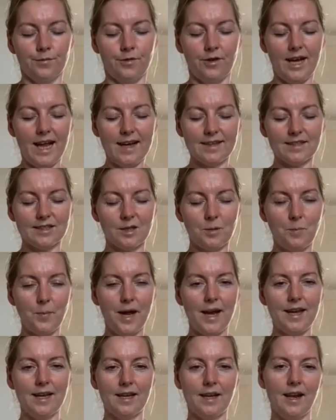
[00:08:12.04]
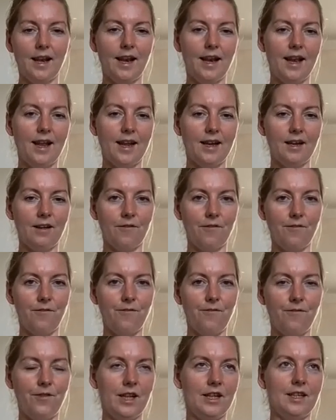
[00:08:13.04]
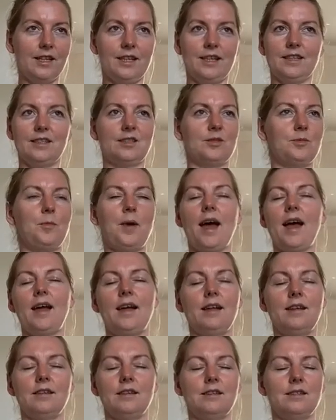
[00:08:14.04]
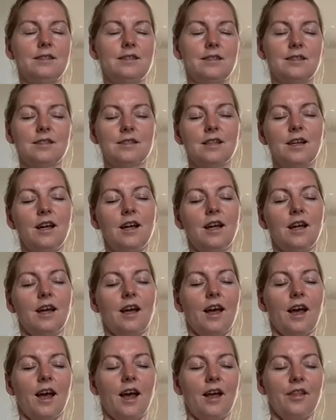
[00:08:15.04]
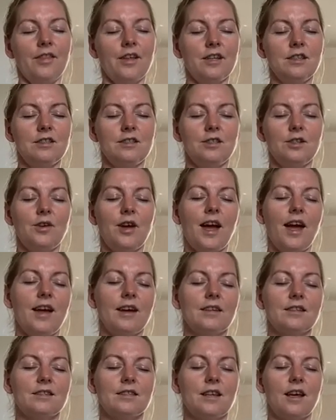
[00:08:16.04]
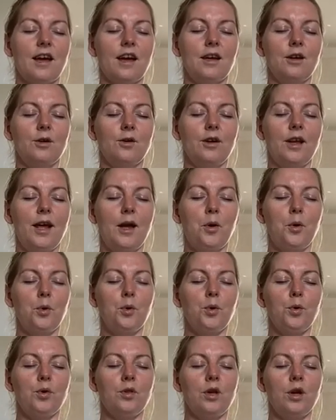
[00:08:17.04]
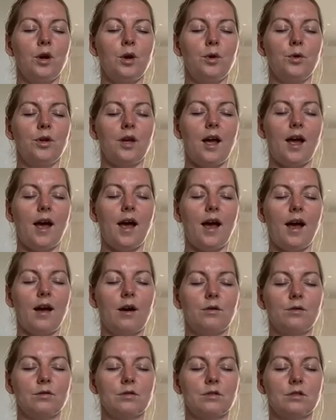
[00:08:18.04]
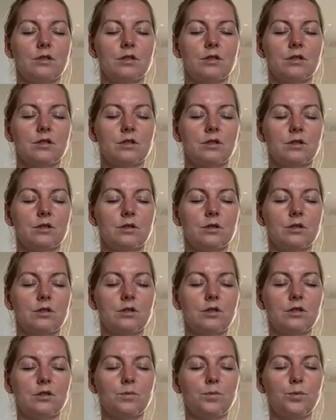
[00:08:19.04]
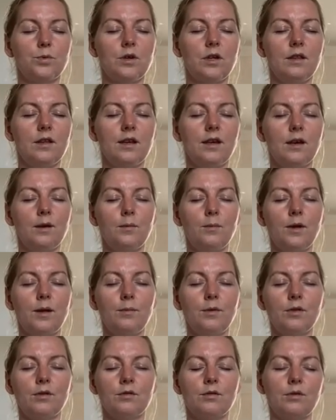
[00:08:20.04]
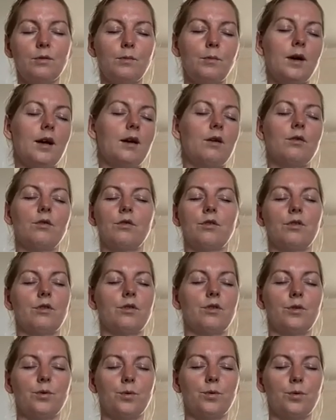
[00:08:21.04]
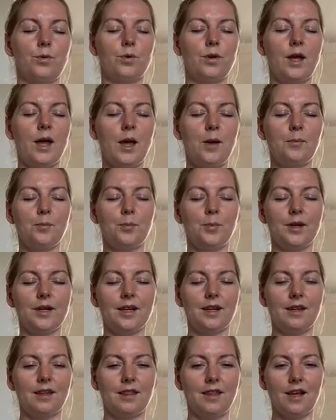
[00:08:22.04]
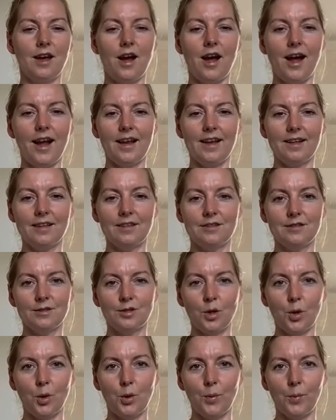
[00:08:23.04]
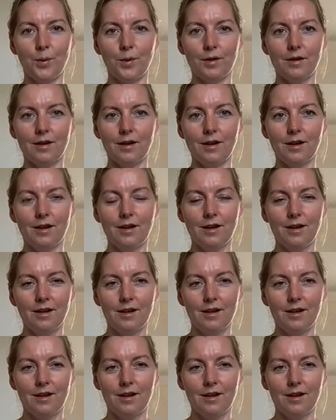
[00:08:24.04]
Relax the belly and let it fill and expand. And then as you exhale, let all the old air out. Just breathing out maybe through the mouth, and blink the eyelids open.